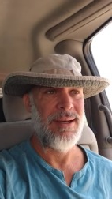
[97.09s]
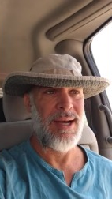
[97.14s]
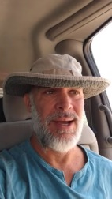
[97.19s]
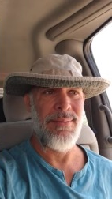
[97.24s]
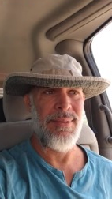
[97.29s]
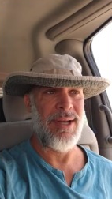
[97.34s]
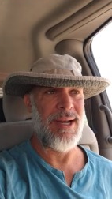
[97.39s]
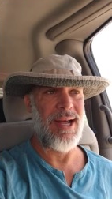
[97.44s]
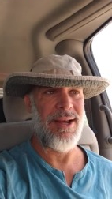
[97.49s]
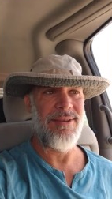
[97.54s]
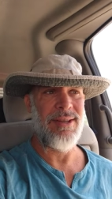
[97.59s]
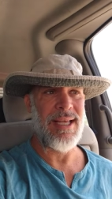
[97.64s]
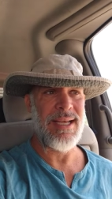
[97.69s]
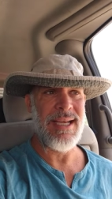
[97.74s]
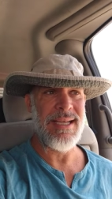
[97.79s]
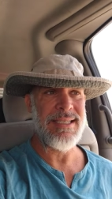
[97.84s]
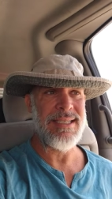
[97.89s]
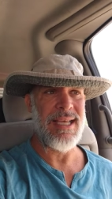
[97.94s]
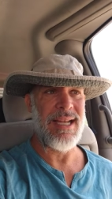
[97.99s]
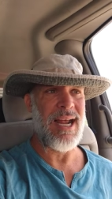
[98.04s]
I mean,
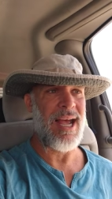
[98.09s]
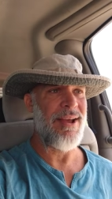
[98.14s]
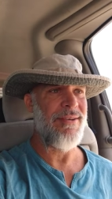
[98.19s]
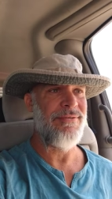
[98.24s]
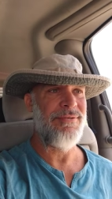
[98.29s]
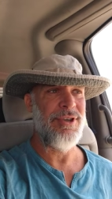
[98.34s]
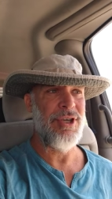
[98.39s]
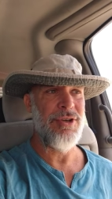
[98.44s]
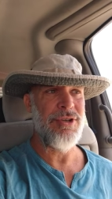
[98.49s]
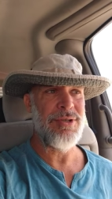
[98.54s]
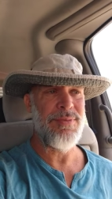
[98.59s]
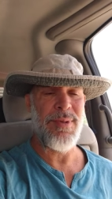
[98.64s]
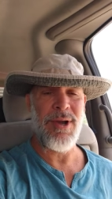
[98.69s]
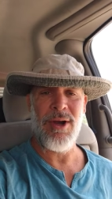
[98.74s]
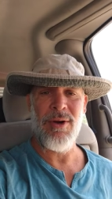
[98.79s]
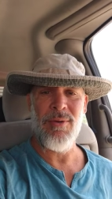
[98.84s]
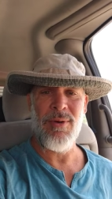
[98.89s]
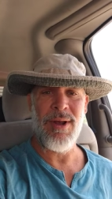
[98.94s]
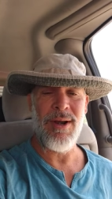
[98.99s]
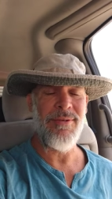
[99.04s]
like I said, I've used
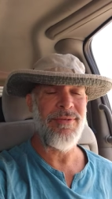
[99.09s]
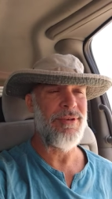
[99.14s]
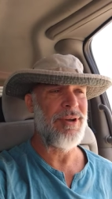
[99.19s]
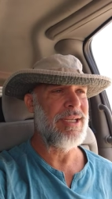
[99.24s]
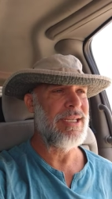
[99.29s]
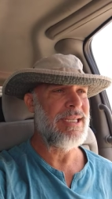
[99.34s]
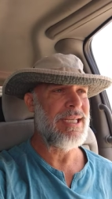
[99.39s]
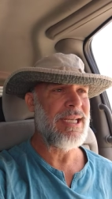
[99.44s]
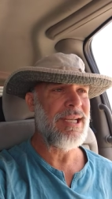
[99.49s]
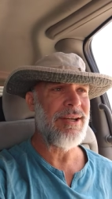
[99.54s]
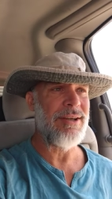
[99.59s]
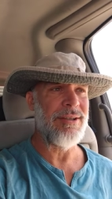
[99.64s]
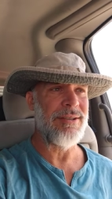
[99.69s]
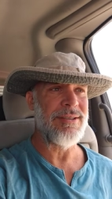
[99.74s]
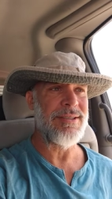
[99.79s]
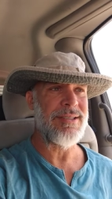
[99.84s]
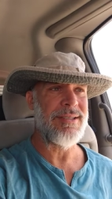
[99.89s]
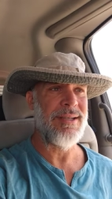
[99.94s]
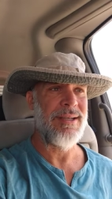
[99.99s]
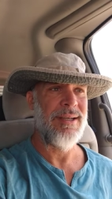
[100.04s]
marijuana for
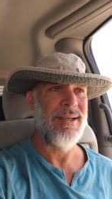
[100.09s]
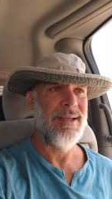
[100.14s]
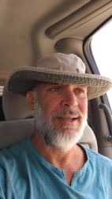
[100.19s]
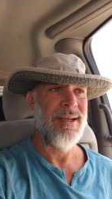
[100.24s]
years.